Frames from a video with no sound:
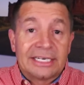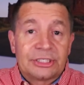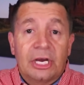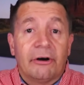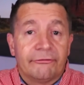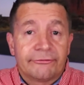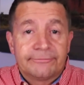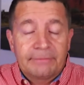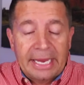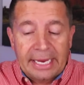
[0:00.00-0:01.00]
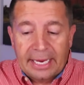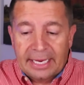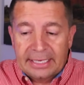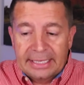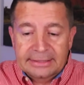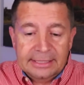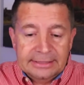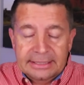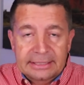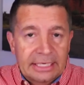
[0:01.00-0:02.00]
on a shelf and it
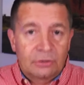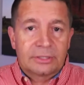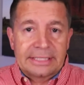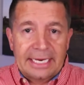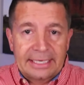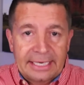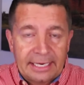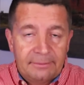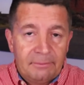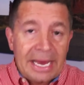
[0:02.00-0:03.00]
doesn't get looked at again.